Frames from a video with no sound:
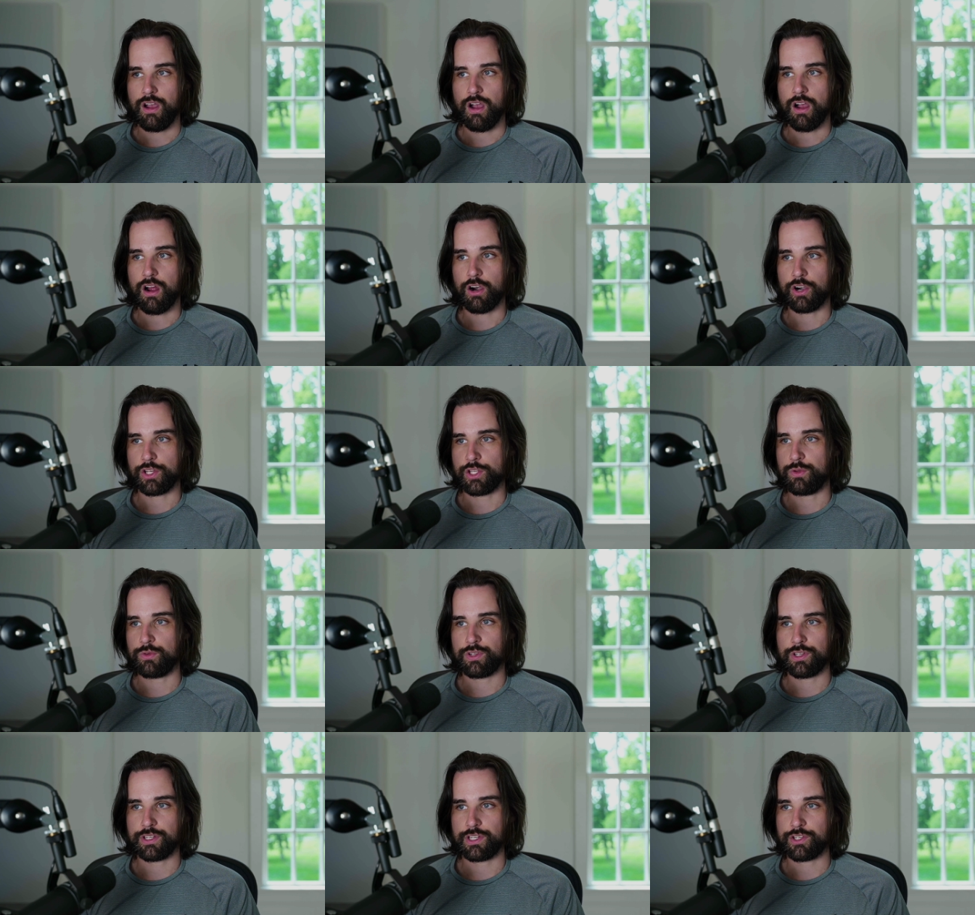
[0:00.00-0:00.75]
Are
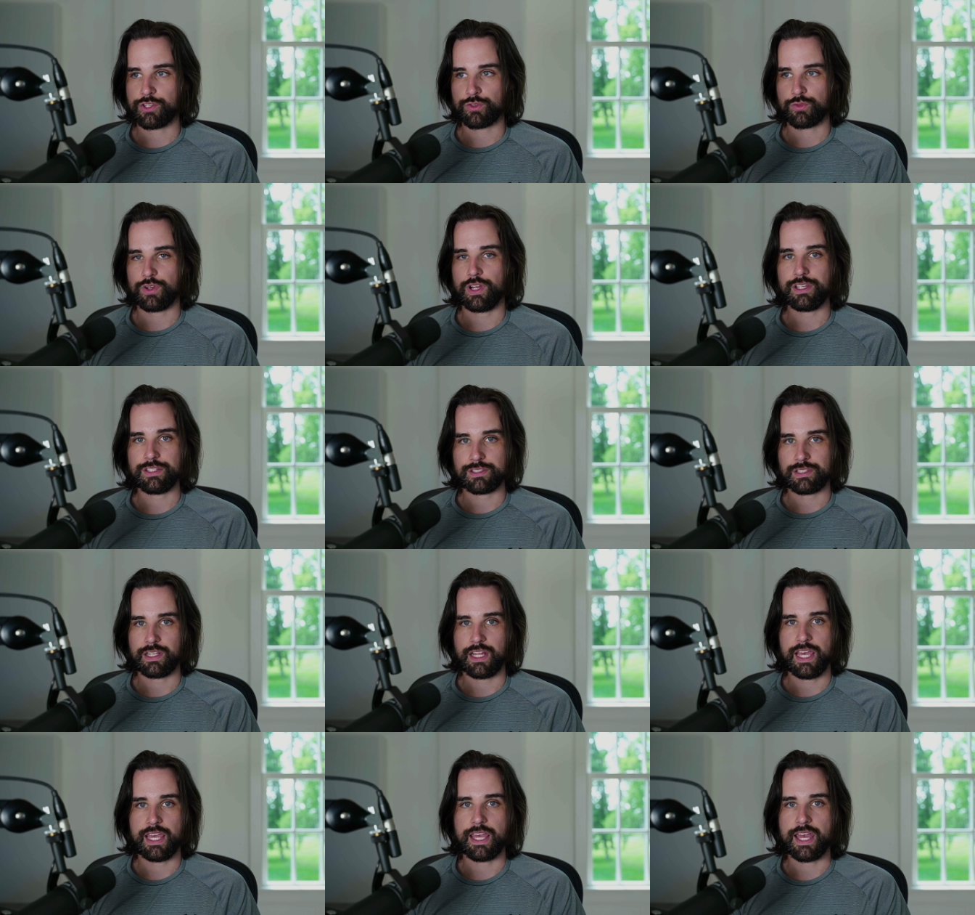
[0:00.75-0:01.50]
you going to trust
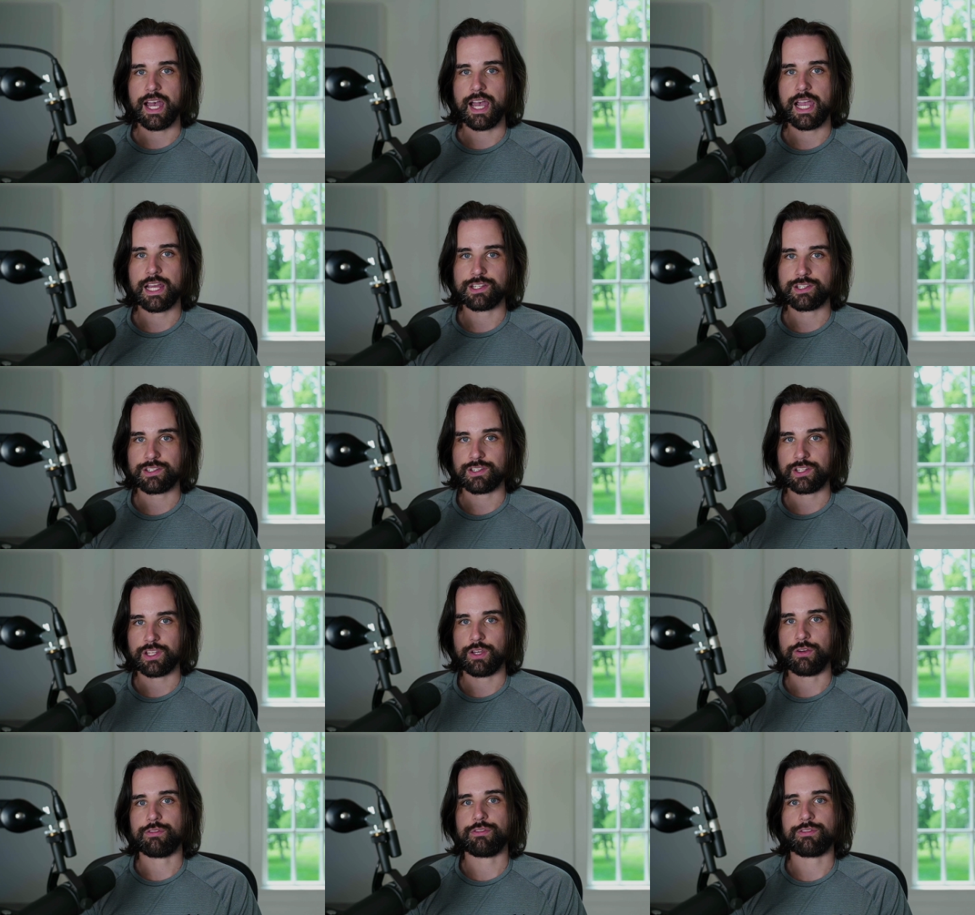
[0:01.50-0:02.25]
an AI just to
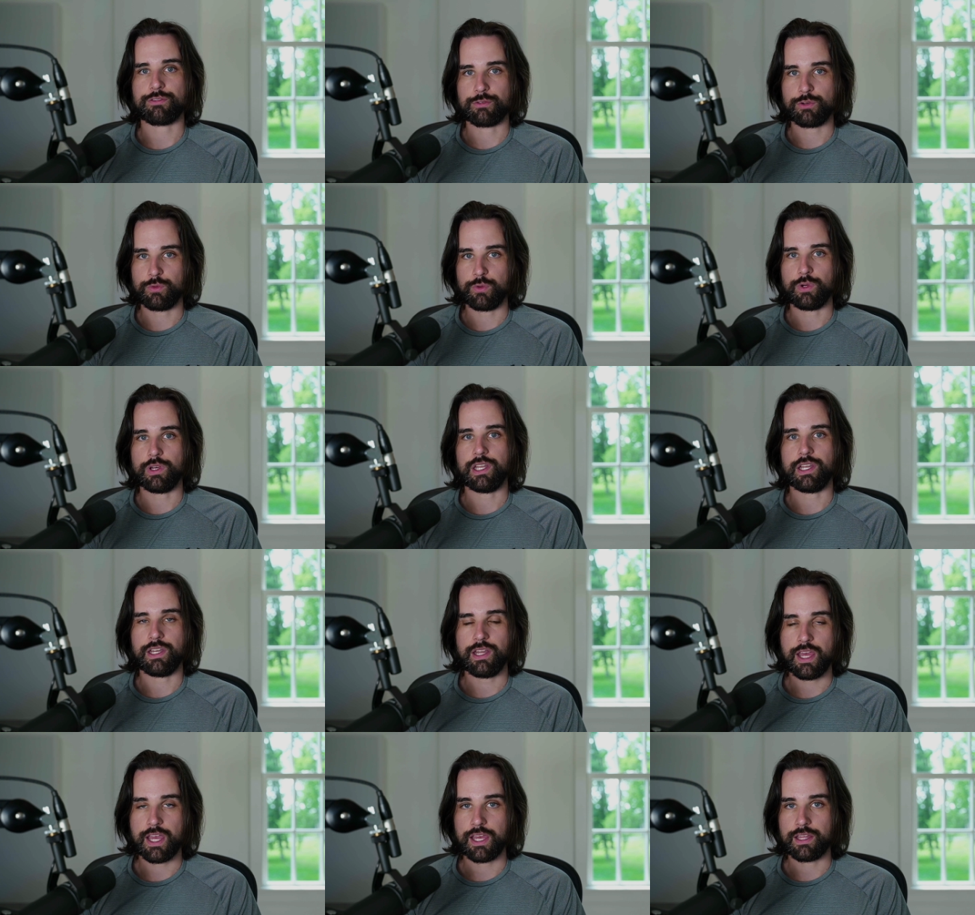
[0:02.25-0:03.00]
go through
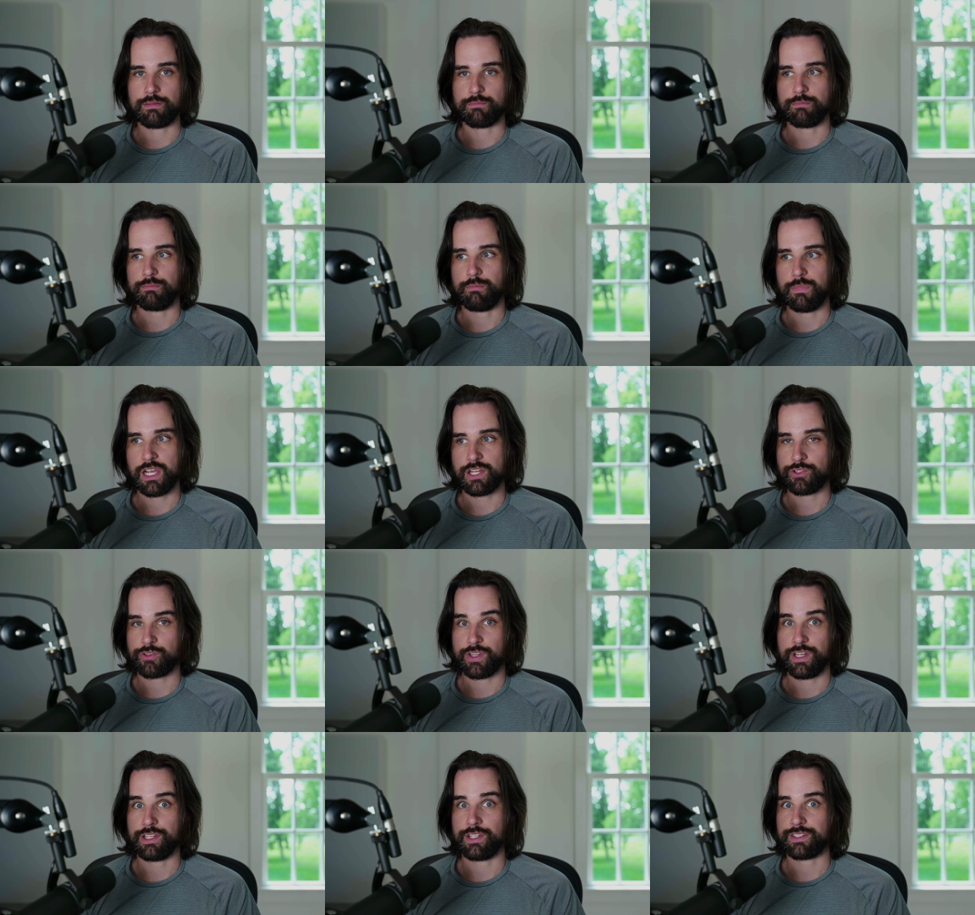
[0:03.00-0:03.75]
it and make
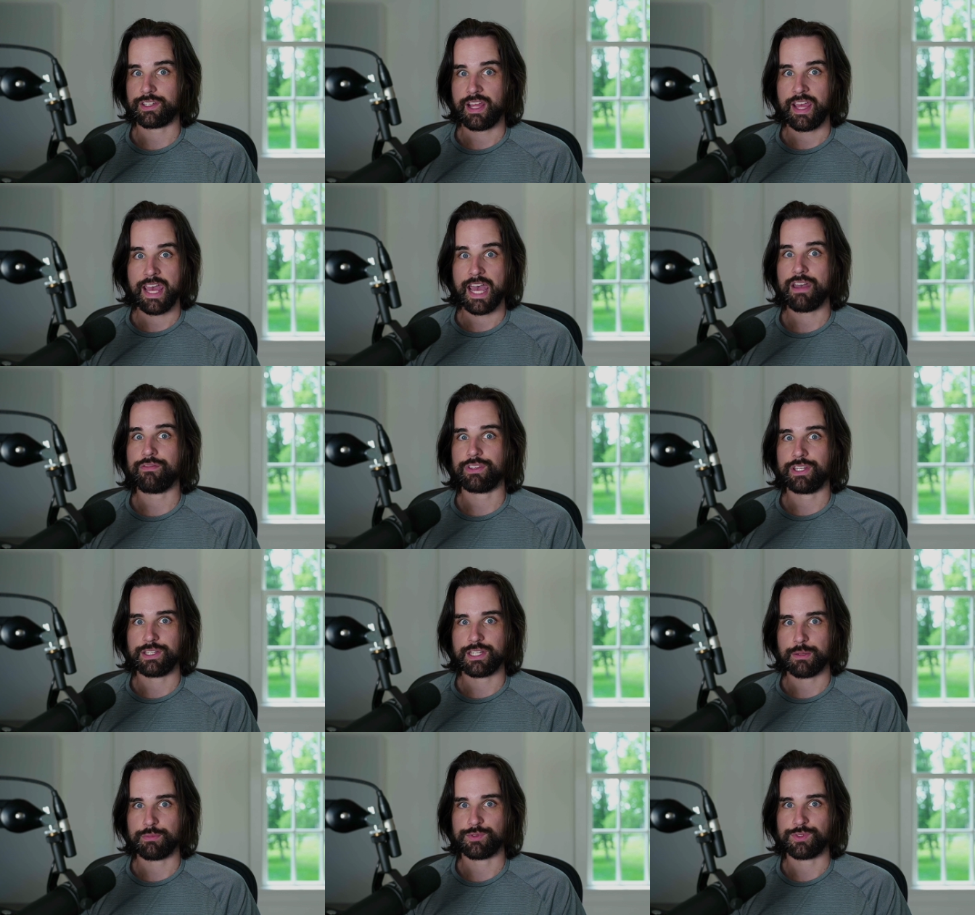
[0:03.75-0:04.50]
sure that it doesn't have any
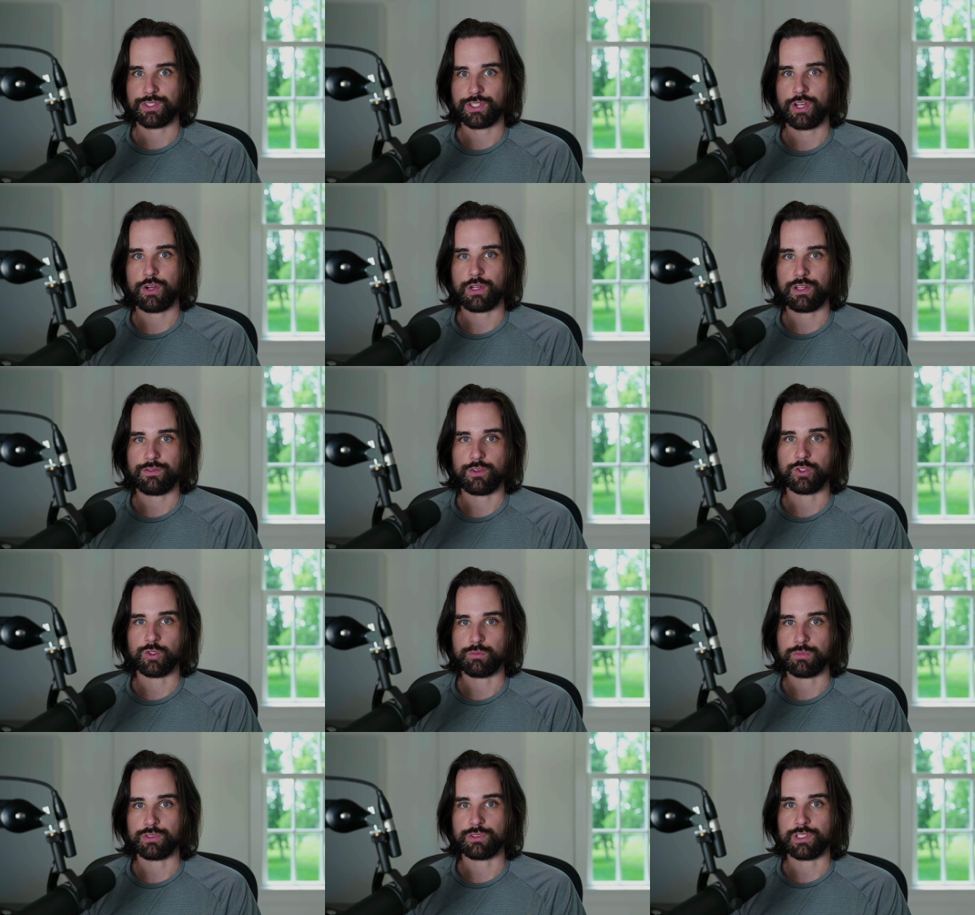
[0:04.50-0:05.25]
type of security
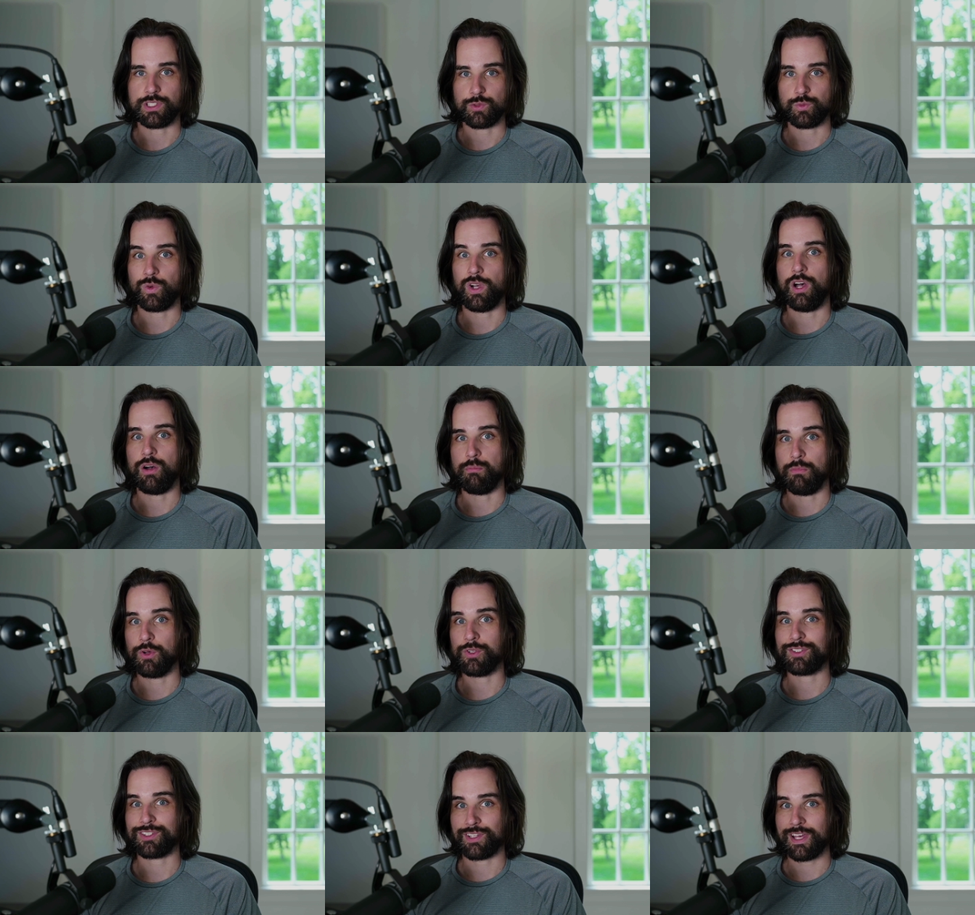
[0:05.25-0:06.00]
vulnerabilities? Well,
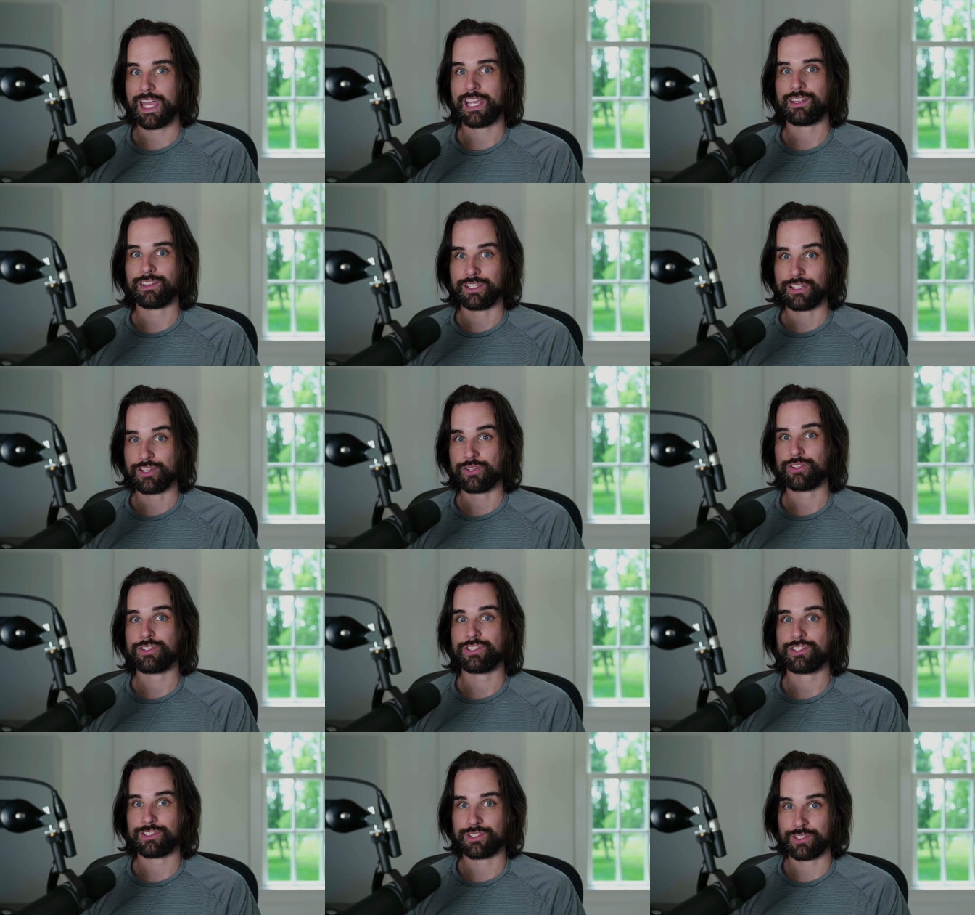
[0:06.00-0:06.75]
most likely you're
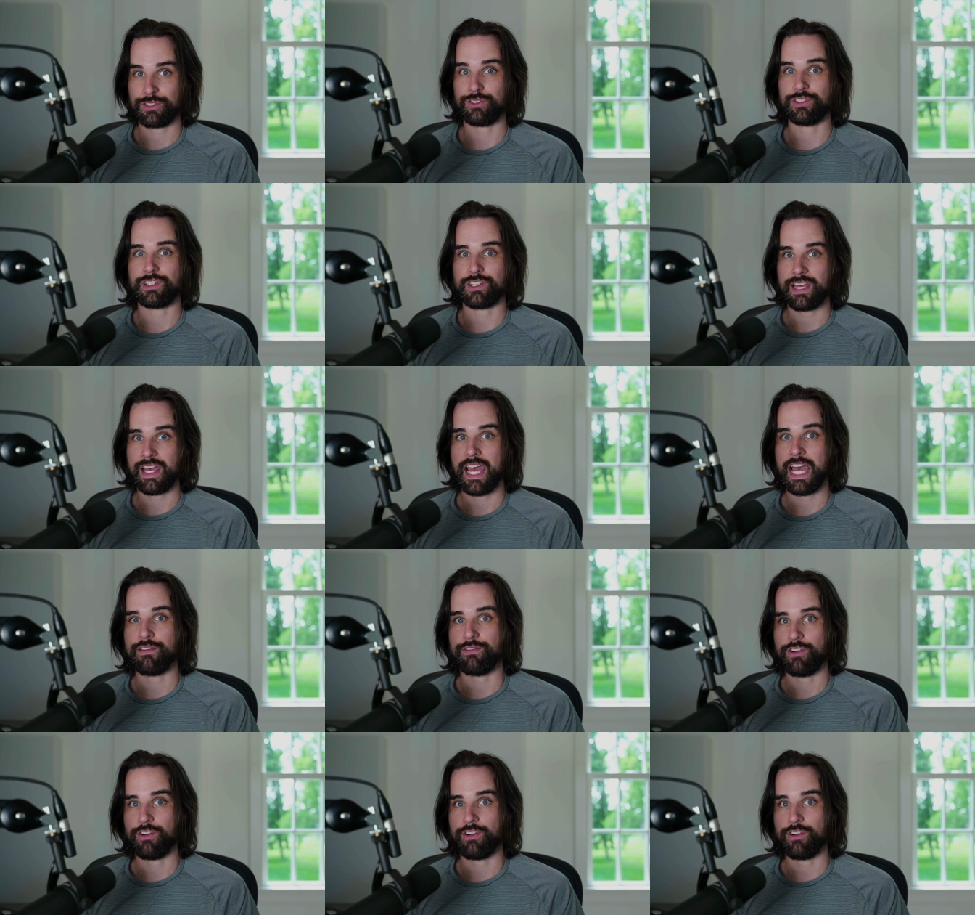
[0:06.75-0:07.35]
still going to have